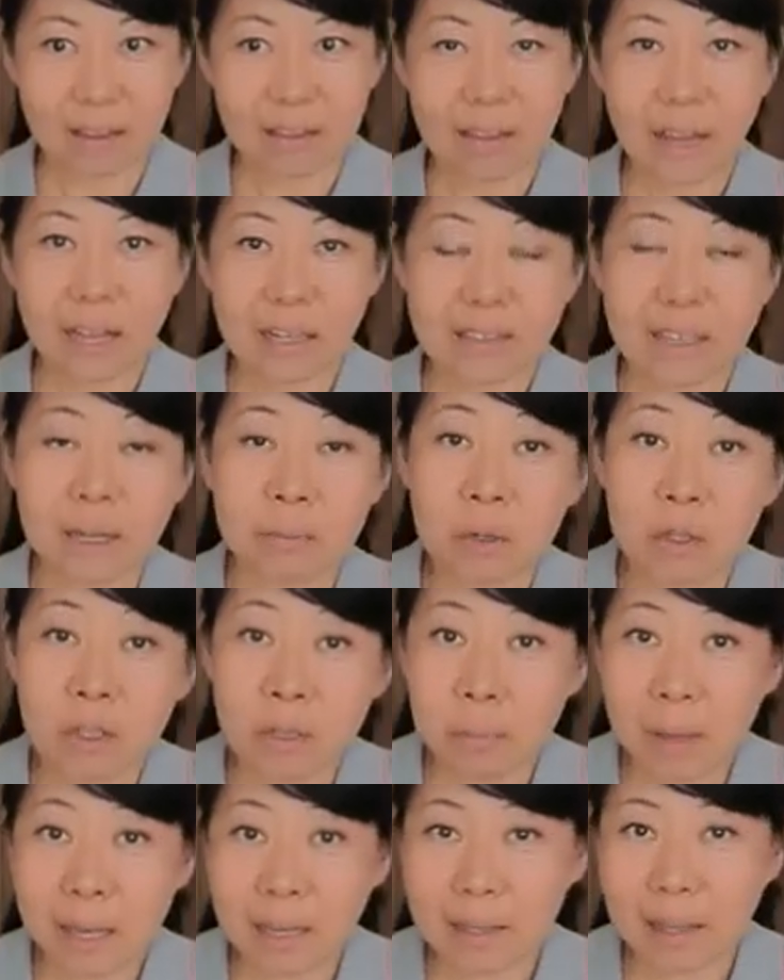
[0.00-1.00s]
Next, I'm going
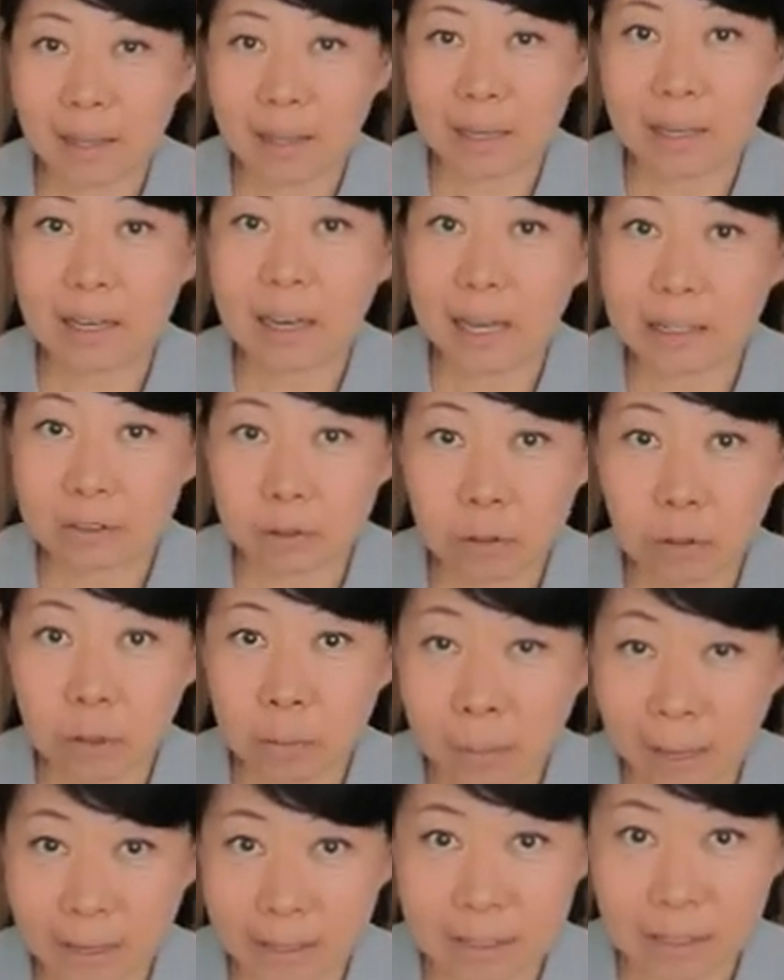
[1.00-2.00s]
to make an
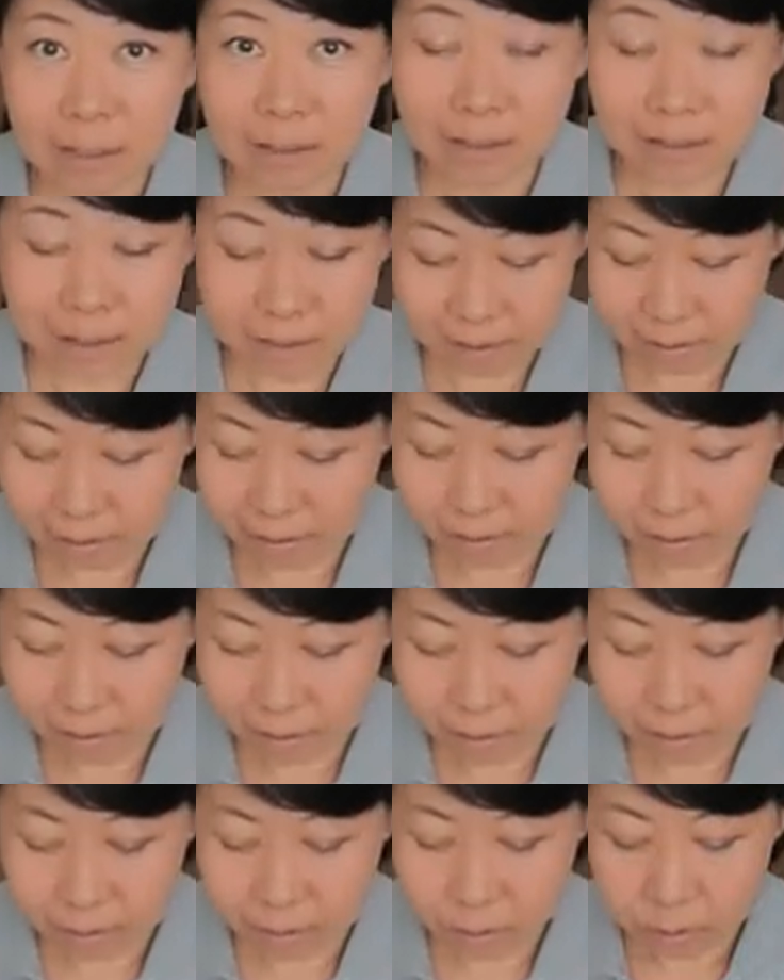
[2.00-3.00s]
electromagnet.
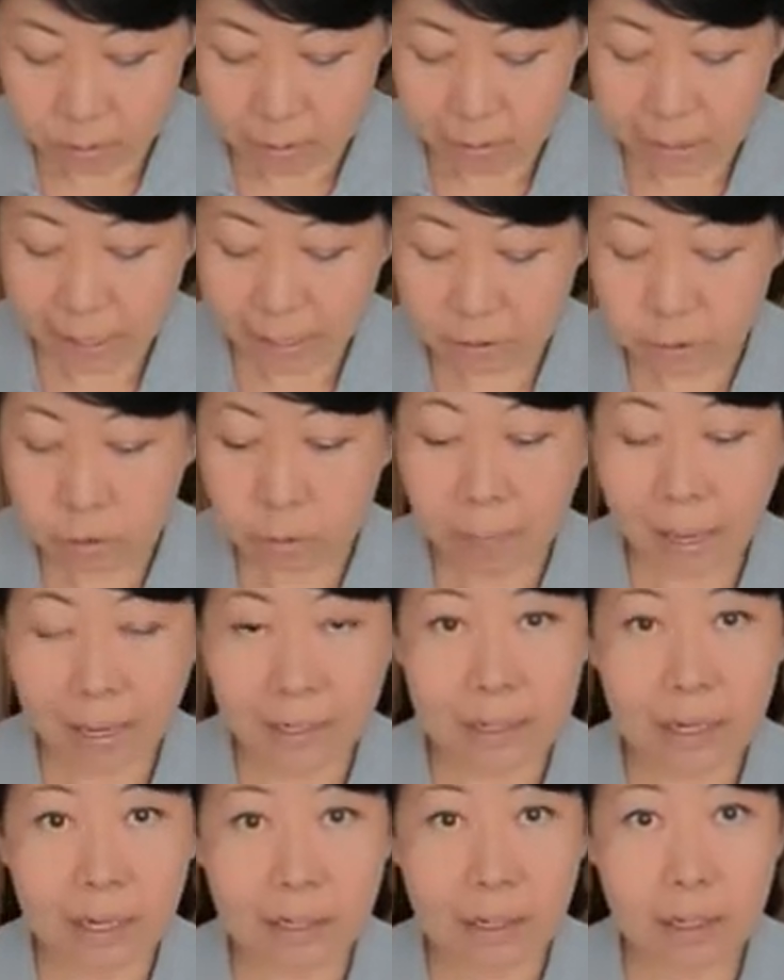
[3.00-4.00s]
So an
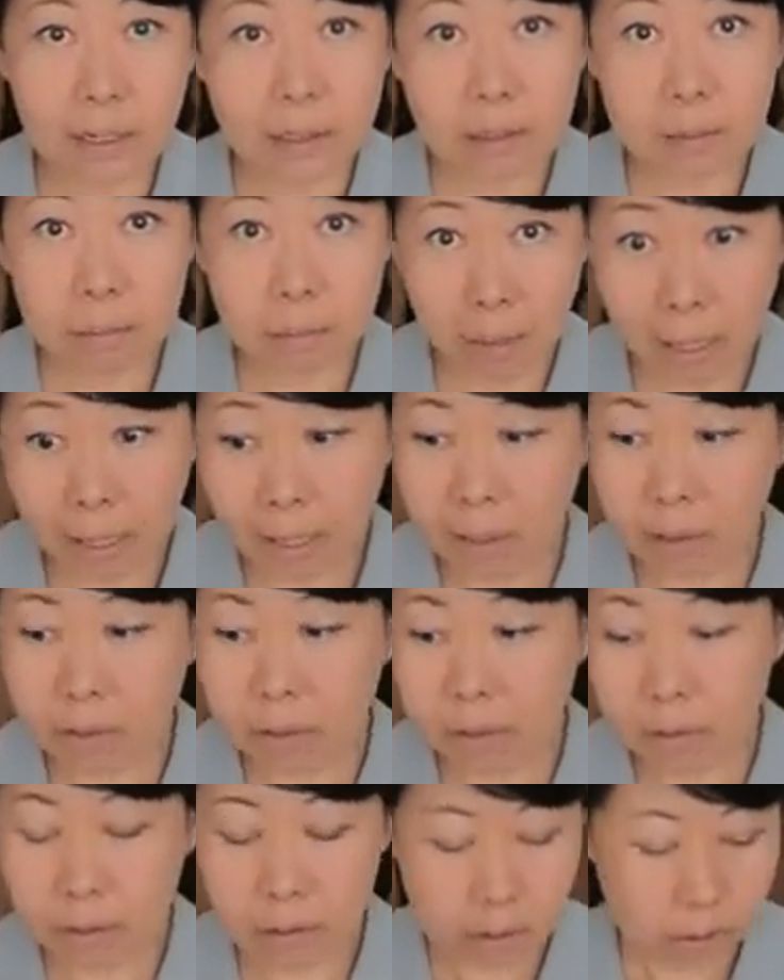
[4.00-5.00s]
electromagnet is
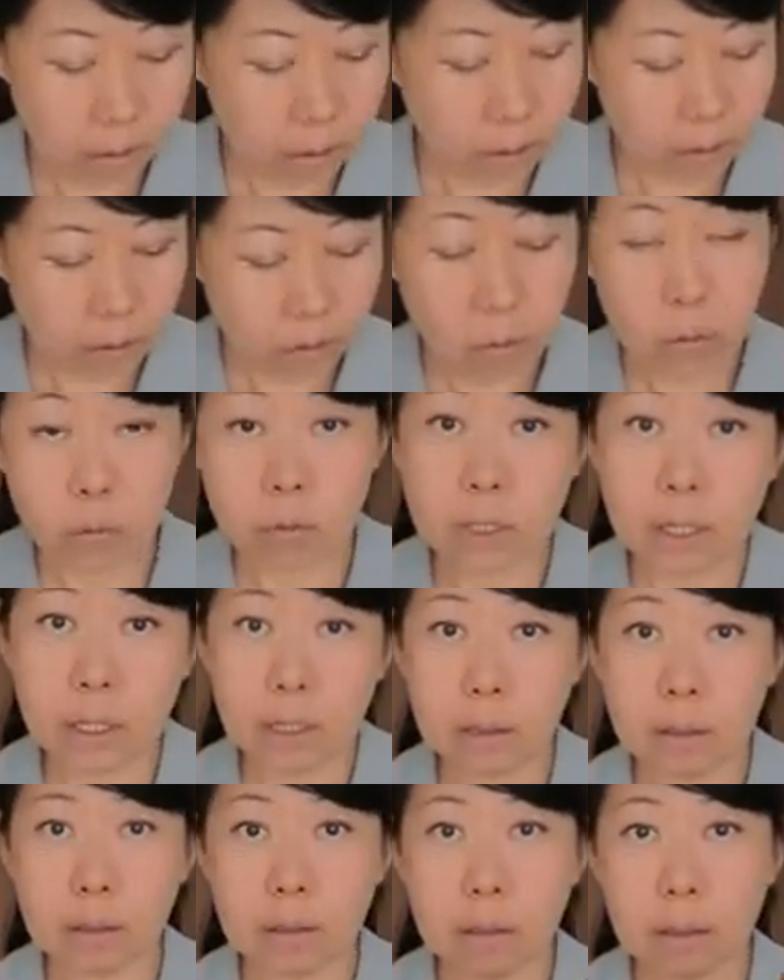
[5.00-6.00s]
made
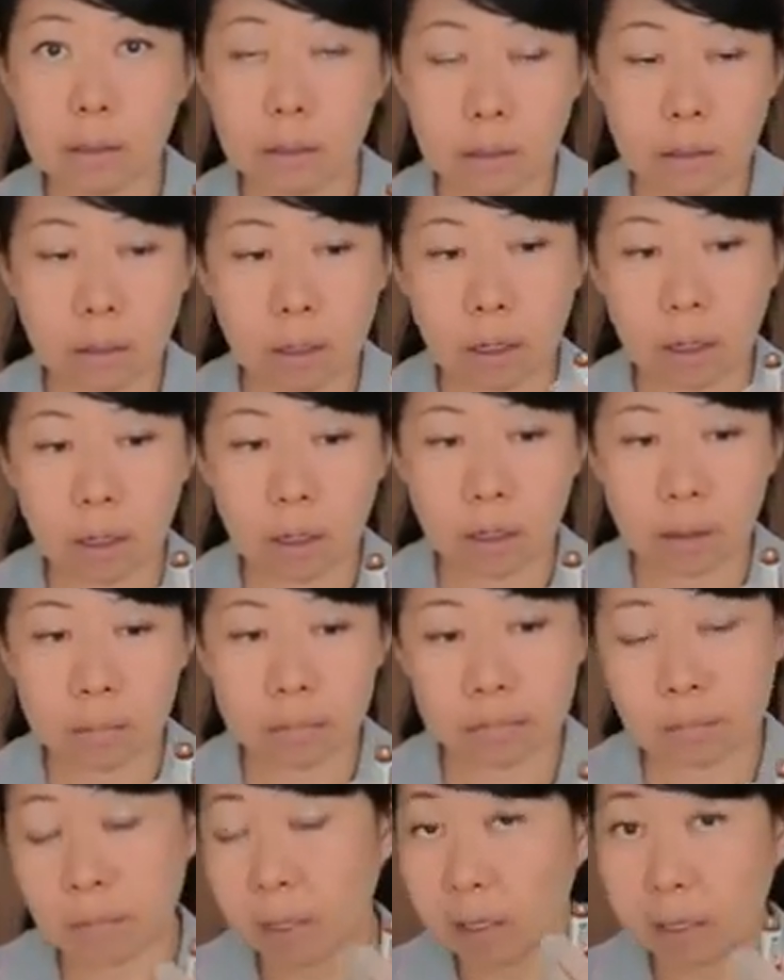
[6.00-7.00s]
using
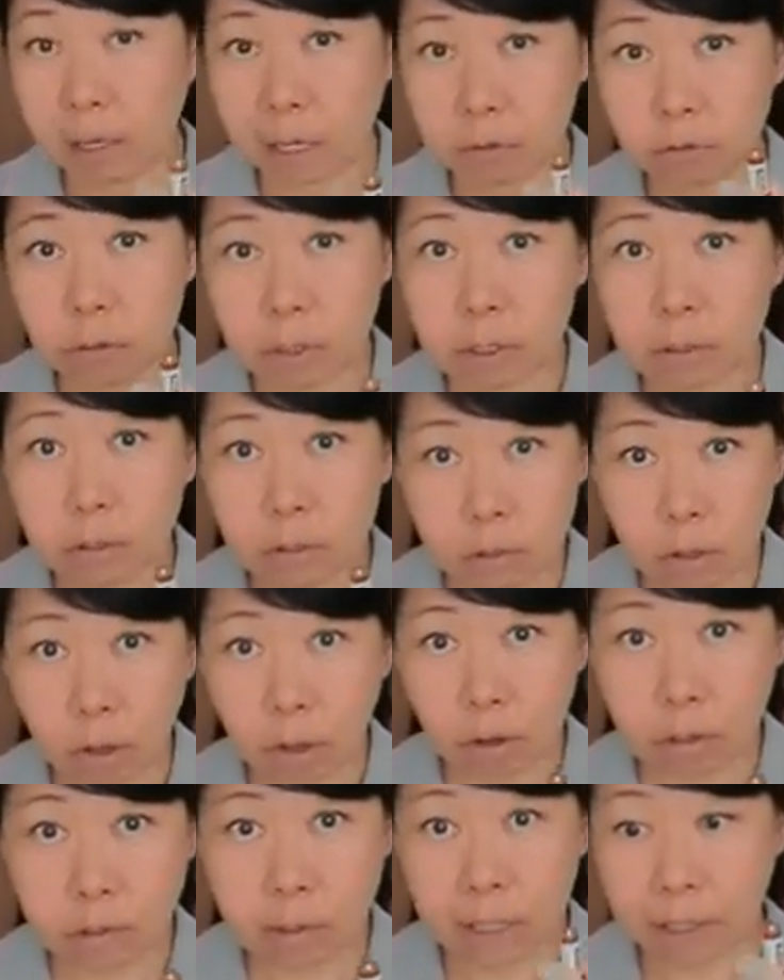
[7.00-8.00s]
electrical
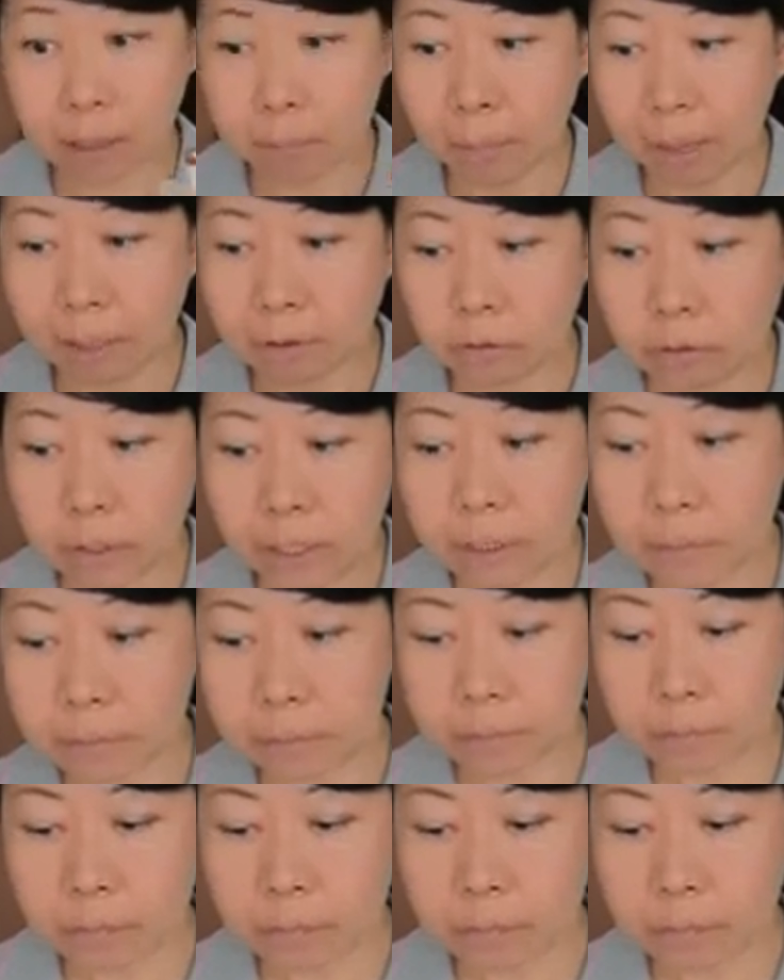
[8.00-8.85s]
source like a battery,